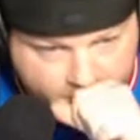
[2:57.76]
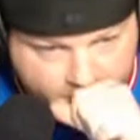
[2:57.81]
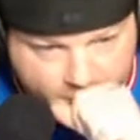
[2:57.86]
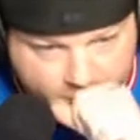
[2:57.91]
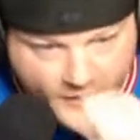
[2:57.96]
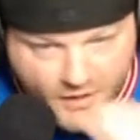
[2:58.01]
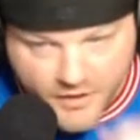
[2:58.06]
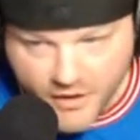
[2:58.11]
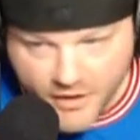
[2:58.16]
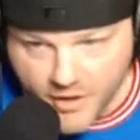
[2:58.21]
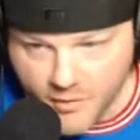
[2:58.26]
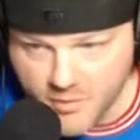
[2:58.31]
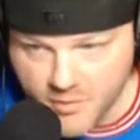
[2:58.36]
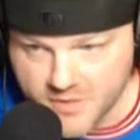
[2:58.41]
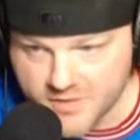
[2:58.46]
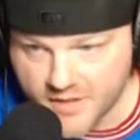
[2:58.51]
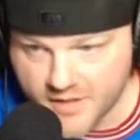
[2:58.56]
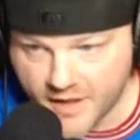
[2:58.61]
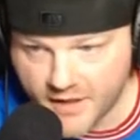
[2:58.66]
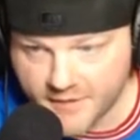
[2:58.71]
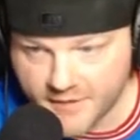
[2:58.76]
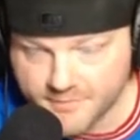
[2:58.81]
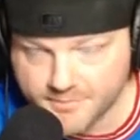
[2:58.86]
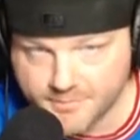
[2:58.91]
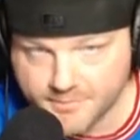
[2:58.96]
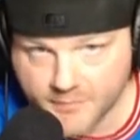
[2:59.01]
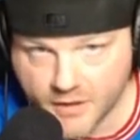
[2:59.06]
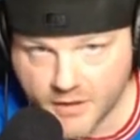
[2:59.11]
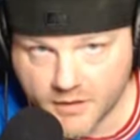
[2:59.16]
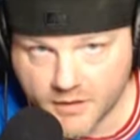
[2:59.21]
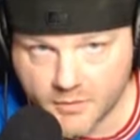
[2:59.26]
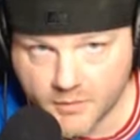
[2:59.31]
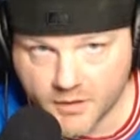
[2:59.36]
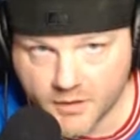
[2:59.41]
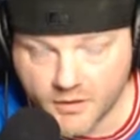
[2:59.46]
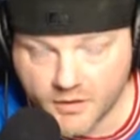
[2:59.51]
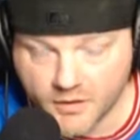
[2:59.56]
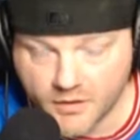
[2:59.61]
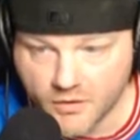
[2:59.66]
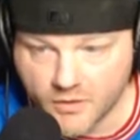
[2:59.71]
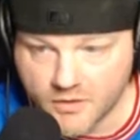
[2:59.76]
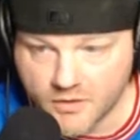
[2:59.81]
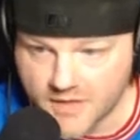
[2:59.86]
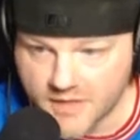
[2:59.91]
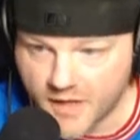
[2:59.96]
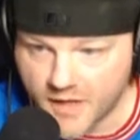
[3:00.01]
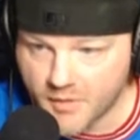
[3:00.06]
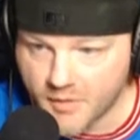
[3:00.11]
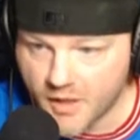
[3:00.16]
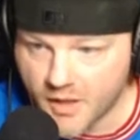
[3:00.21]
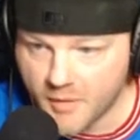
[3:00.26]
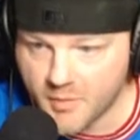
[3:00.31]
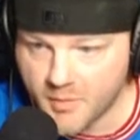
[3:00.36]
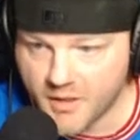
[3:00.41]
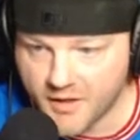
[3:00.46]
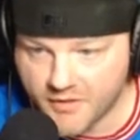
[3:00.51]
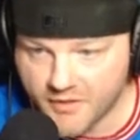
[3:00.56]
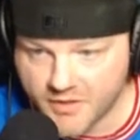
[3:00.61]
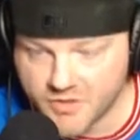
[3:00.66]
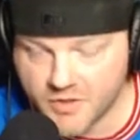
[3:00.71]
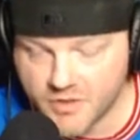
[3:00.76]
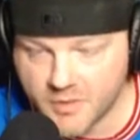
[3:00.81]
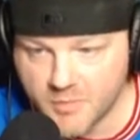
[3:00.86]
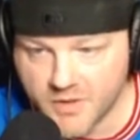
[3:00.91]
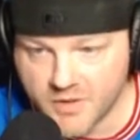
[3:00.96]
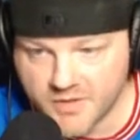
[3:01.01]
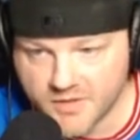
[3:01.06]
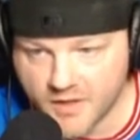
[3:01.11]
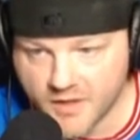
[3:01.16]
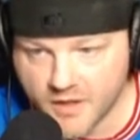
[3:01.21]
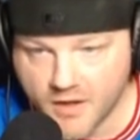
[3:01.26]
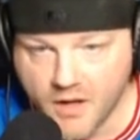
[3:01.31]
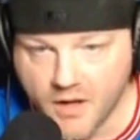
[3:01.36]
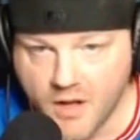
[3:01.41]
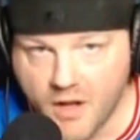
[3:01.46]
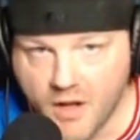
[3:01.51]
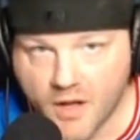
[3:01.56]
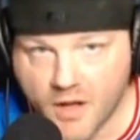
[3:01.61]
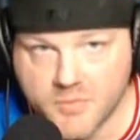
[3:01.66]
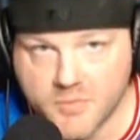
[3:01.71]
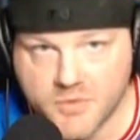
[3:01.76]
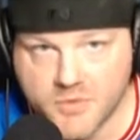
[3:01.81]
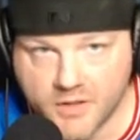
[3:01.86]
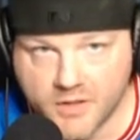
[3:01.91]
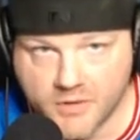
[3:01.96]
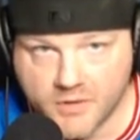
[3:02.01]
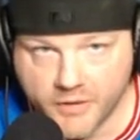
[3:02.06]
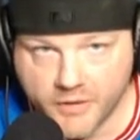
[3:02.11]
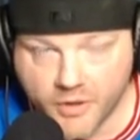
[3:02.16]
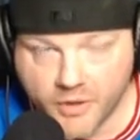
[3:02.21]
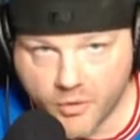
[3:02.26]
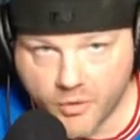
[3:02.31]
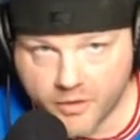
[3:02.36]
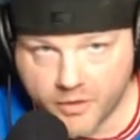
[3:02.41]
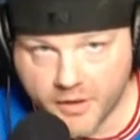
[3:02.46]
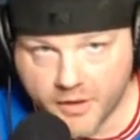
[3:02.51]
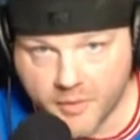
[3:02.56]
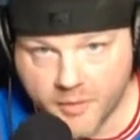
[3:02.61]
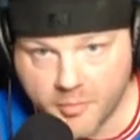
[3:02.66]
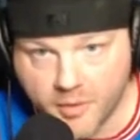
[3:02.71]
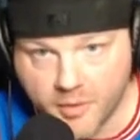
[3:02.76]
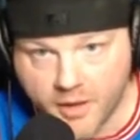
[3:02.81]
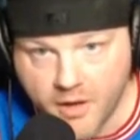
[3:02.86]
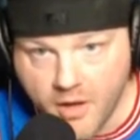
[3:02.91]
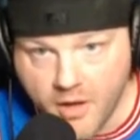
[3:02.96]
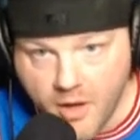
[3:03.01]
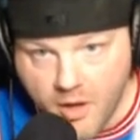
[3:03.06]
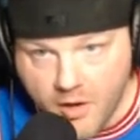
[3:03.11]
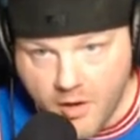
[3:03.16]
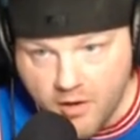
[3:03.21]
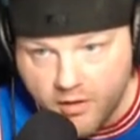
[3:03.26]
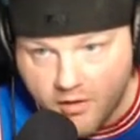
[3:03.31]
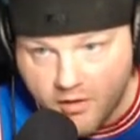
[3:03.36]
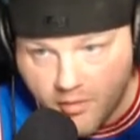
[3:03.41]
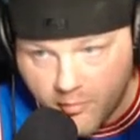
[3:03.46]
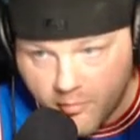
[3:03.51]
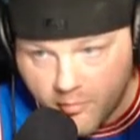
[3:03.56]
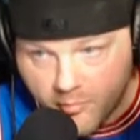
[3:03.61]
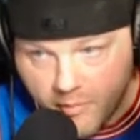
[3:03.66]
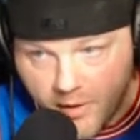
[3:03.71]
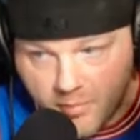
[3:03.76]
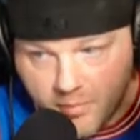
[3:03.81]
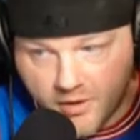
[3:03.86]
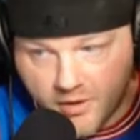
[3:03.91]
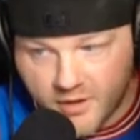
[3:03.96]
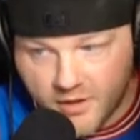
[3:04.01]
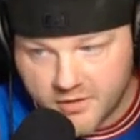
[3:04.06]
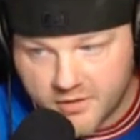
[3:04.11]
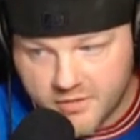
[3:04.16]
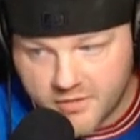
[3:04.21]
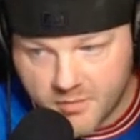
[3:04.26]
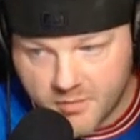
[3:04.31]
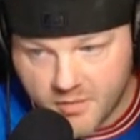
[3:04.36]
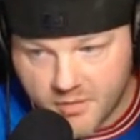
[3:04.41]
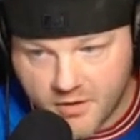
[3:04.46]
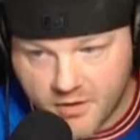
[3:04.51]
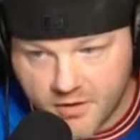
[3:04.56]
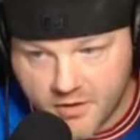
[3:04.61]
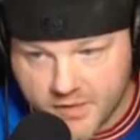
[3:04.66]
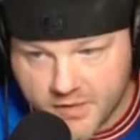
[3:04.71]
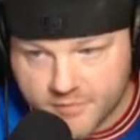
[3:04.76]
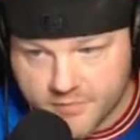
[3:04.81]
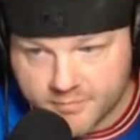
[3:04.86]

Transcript: was a long time coming. I've actually missed it, so I had to reorder it. But Paper Girls number 30,